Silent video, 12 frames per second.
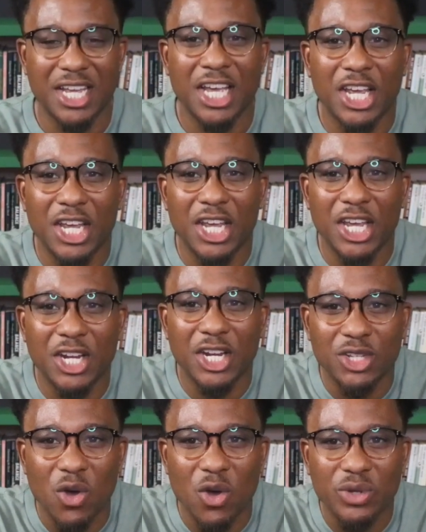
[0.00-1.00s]
It is
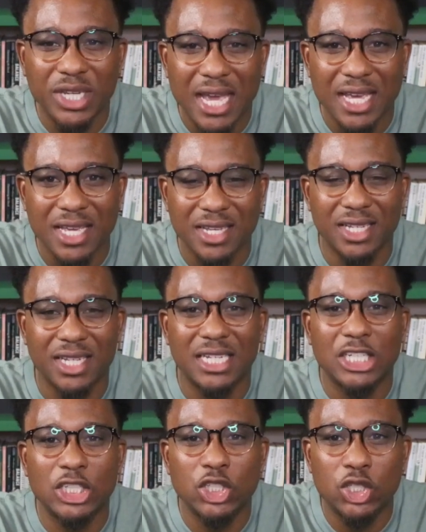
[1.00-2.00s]
okay
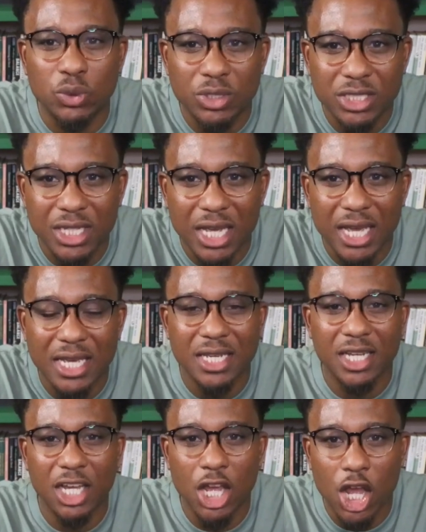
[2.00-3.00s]
to say
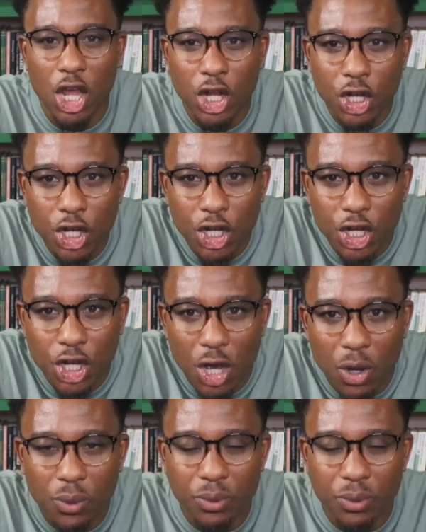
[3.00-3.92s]
no.